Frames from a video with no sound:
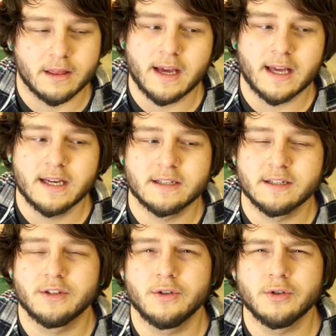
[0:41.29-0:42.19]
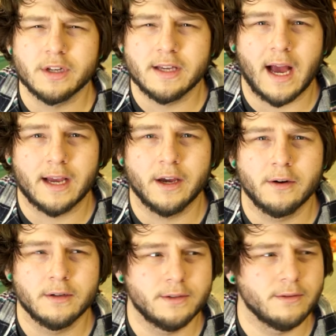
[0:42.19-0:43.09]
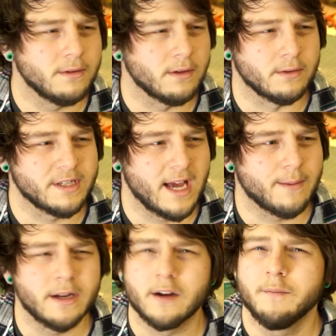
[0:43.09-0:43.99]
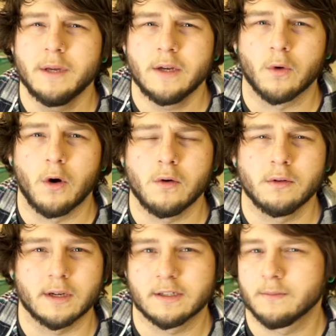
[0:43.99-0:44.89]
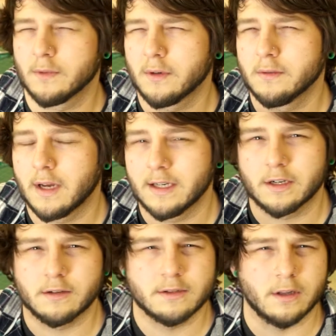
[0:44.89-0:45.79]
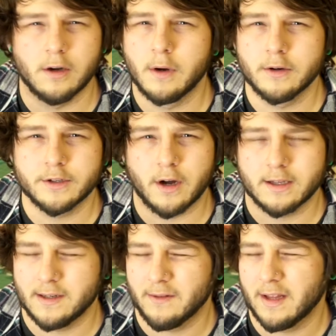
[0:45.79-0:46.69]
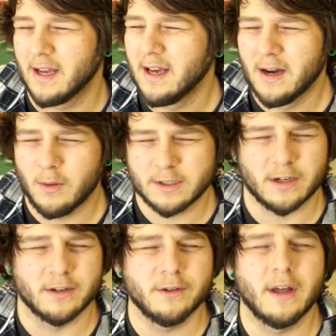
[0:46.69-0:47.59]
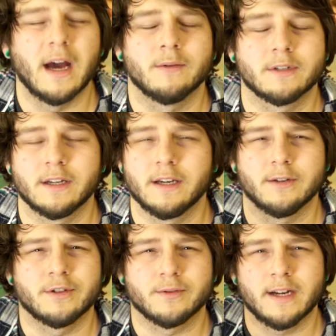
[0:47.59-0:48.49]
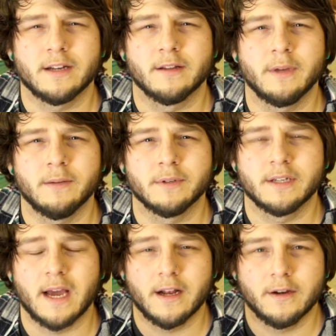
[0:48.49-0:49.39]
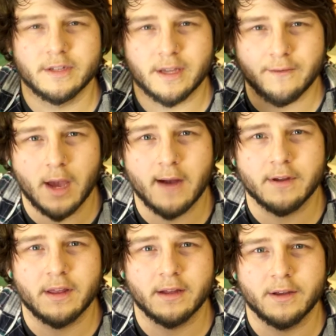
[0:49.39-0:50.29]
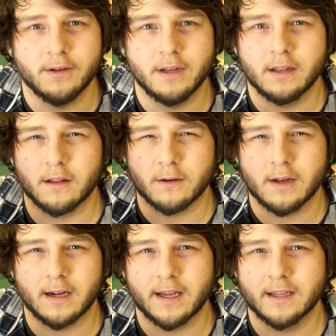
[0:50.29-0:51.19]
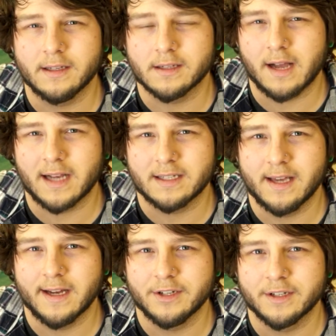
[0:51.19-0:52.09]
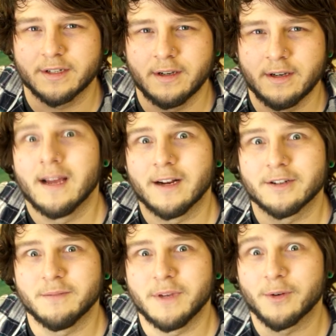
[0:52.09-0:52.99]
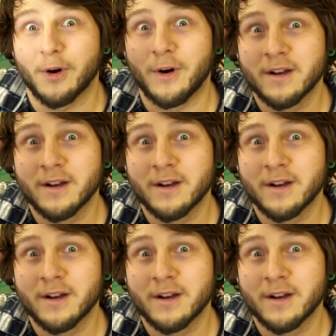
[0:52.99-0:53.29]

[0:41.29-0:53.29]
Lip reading: thing is usually I go and do a little segment of B-roll, like some real nice slow-mo shots and everything. Wasn't gonna do that. I was gonna go straight to the meat and potatoes and give you everything that you need to learn how to get these glassy edges. Here's some B-roll.